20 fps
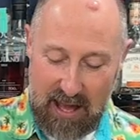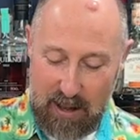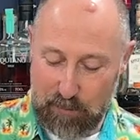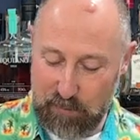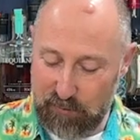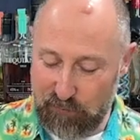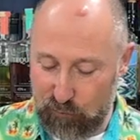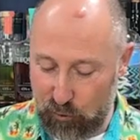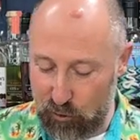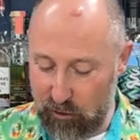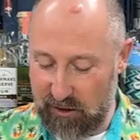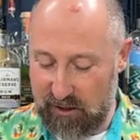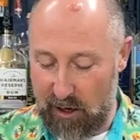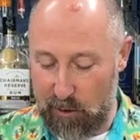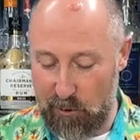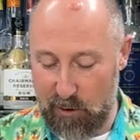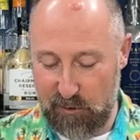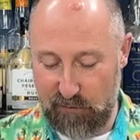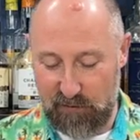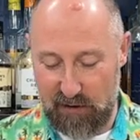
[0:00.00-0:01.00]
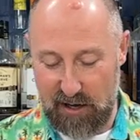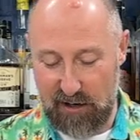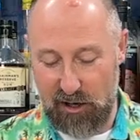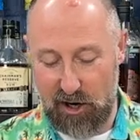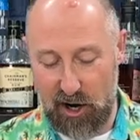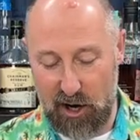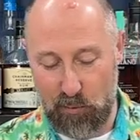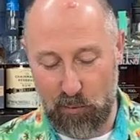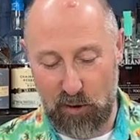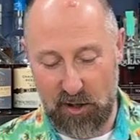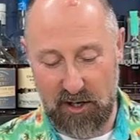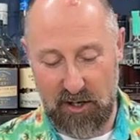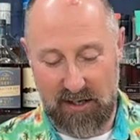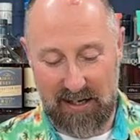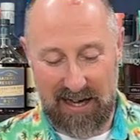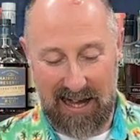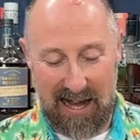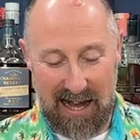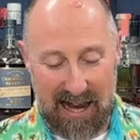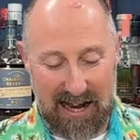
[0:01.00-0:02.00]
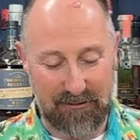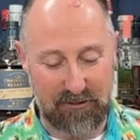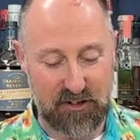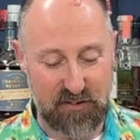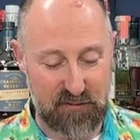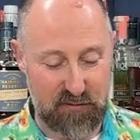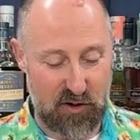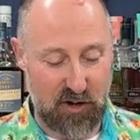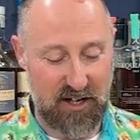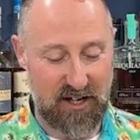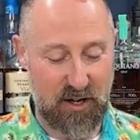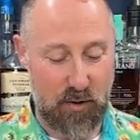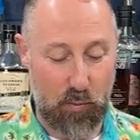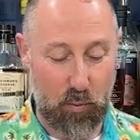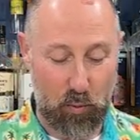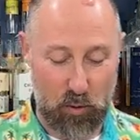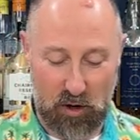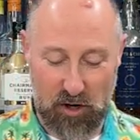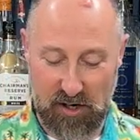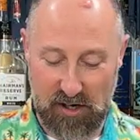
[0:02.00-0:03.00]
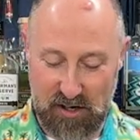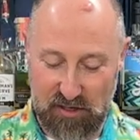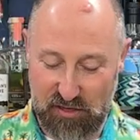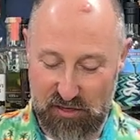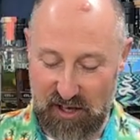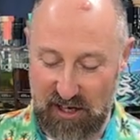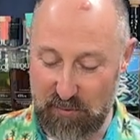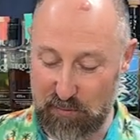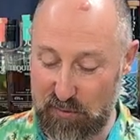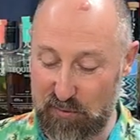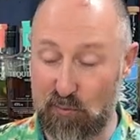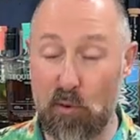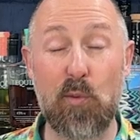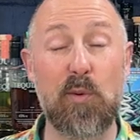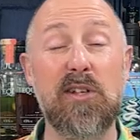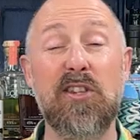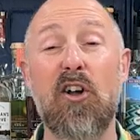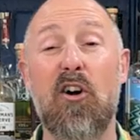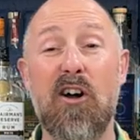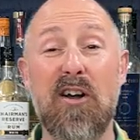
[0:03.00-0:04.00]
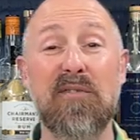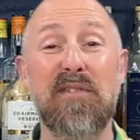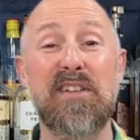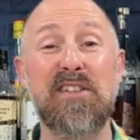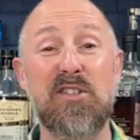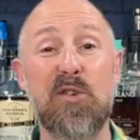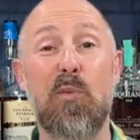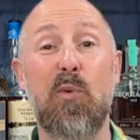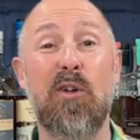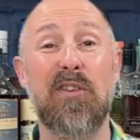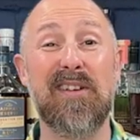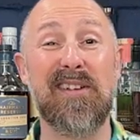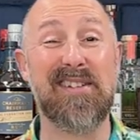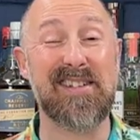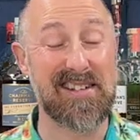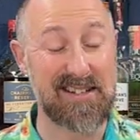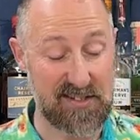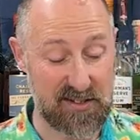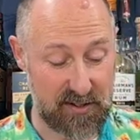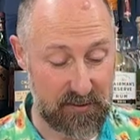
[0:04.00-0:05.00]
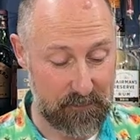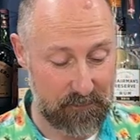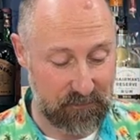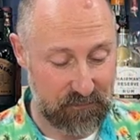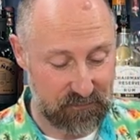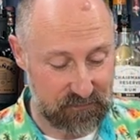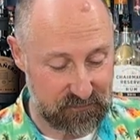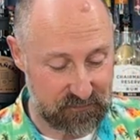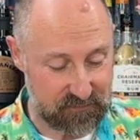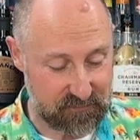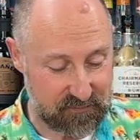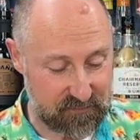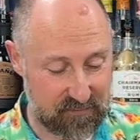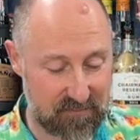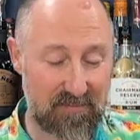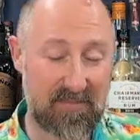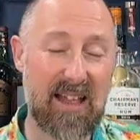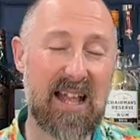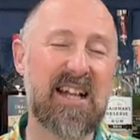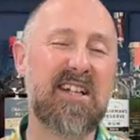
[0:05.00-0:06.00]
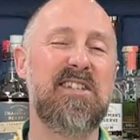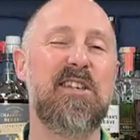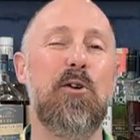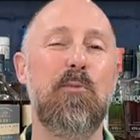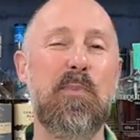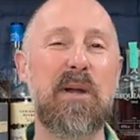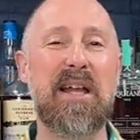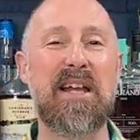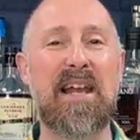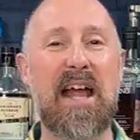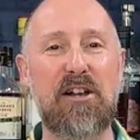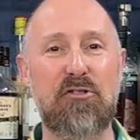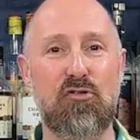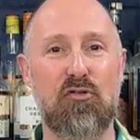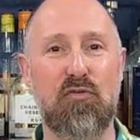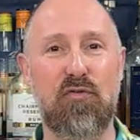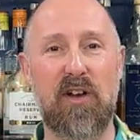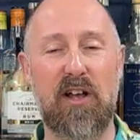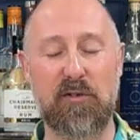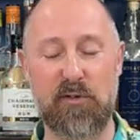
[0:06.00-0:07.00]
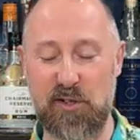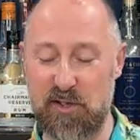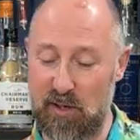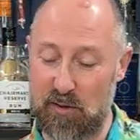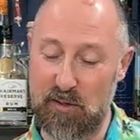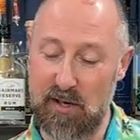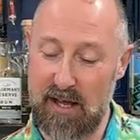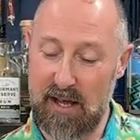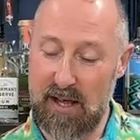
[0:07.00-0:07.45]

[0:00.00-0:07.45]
before we go any further, I want to clarify one thing before we dive into what this is, because it'll be a natural flow. So